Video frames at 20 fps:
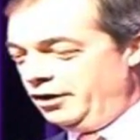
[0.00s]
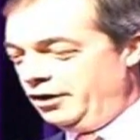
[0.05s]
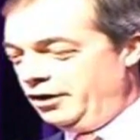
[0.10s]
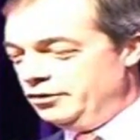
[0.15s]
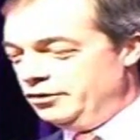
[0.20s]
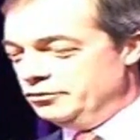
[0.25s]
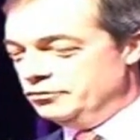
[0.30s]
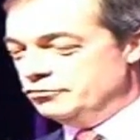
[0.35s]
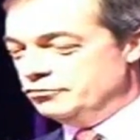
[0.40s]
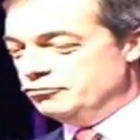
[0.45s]

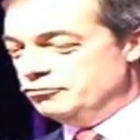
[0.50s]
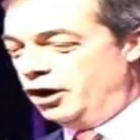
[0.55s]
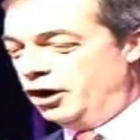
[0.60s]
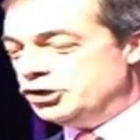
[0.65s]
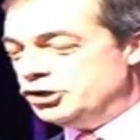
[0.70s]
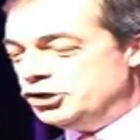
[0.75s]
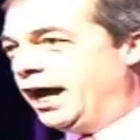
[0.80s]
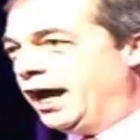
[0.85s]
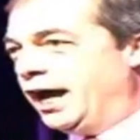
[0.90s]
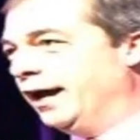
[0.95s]

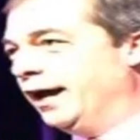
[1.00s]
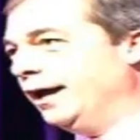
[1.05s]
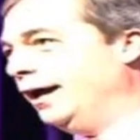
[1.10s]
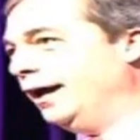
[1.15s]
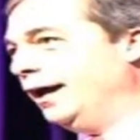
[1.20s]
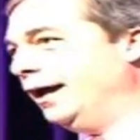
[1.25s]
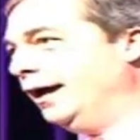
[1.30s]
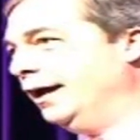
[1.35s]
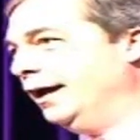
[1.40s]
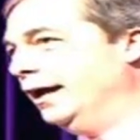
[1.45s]
Roger
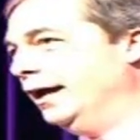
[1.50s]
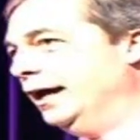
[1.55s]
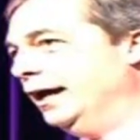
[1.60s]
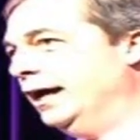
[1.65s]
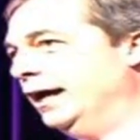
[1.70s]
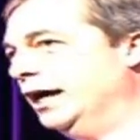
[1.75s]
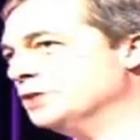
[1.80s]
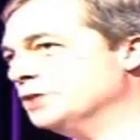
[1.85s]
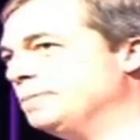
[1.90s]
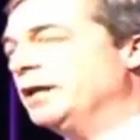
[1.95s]

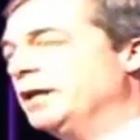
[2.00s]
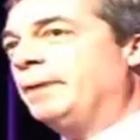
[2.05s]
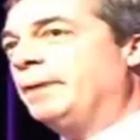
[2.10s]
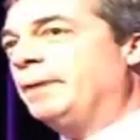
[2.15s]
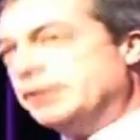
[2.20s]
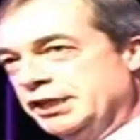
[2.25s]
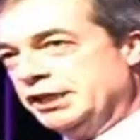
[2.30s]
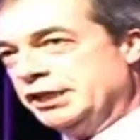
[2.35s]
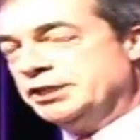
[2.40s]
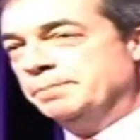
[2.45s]
has been a
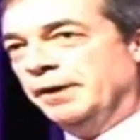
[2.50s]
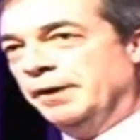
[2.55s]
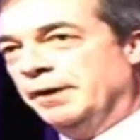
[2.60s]
businessman,